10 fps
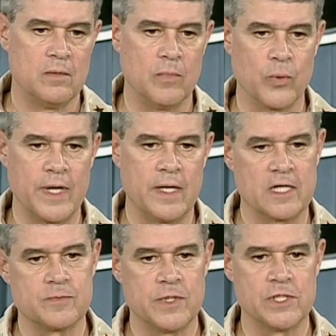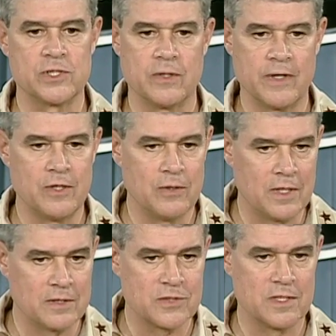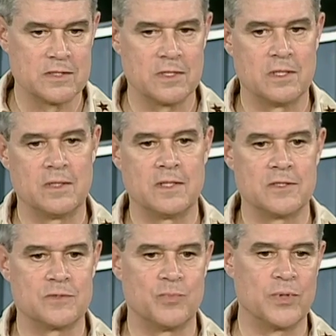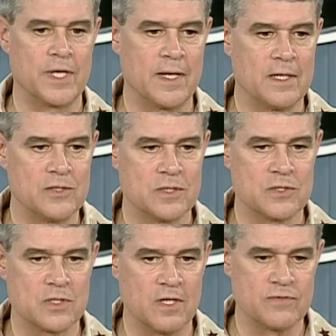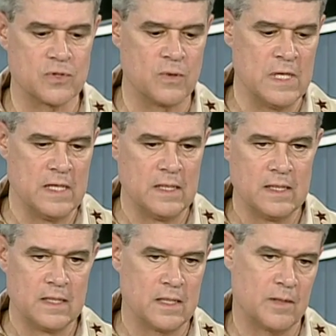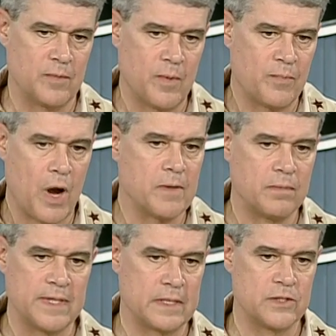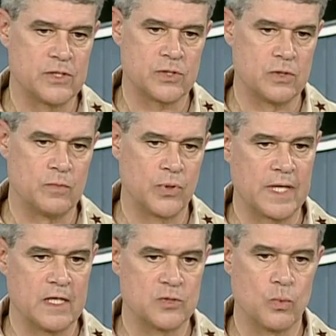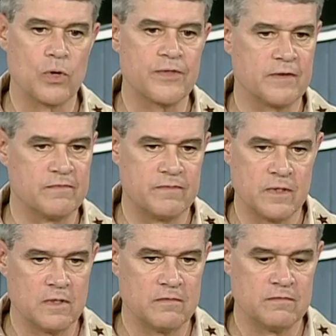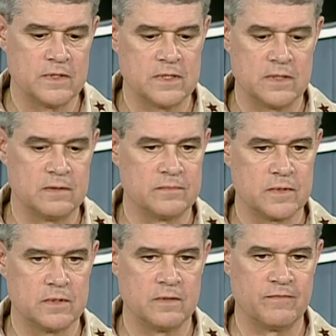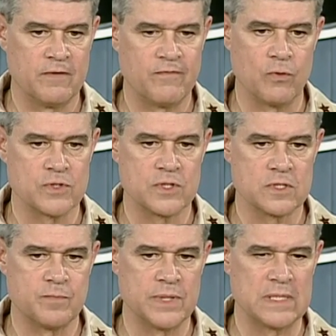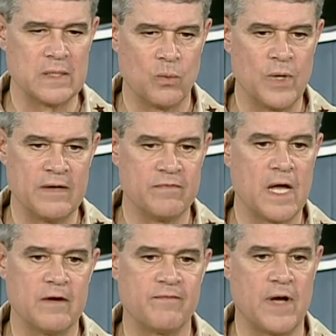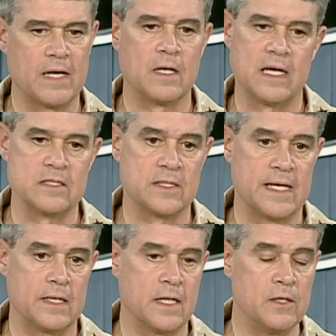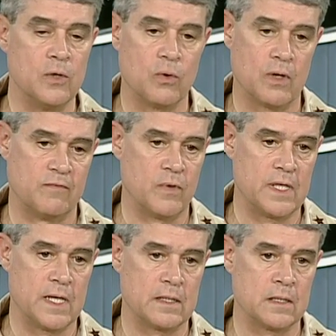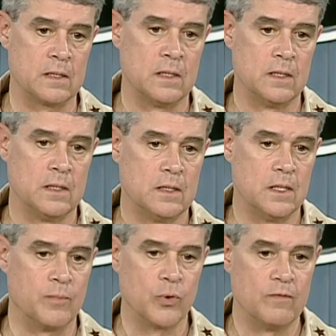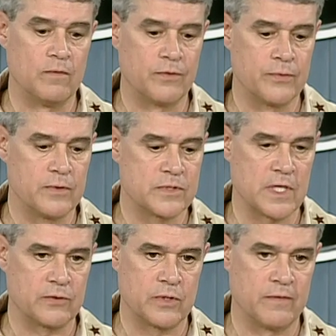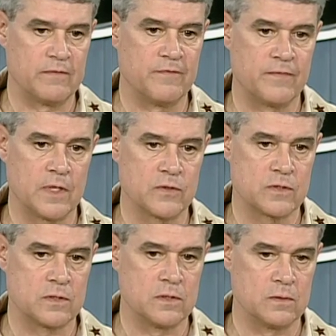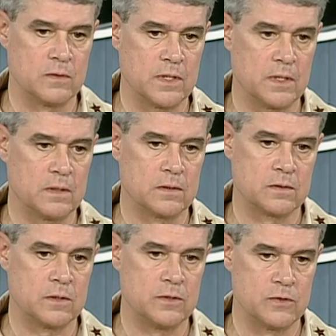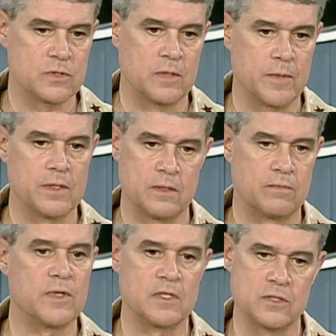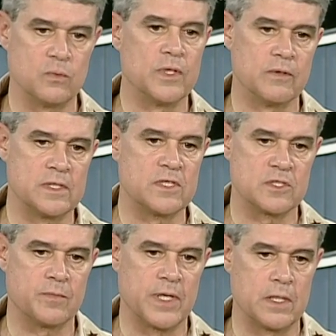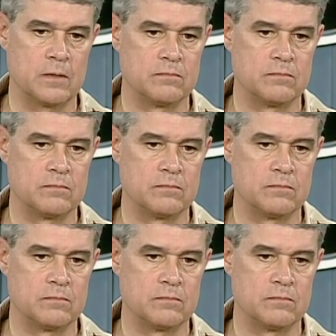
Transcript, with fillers: Marine Expeditionary units as uh, as brigades and stuff. So uh, probably an additional brigade's worth of of, uh, of, of forces. But we have not finalized that, and nor have we gotten approval through the Secretary of Defense to uh, to do some of the things that we are anticipating.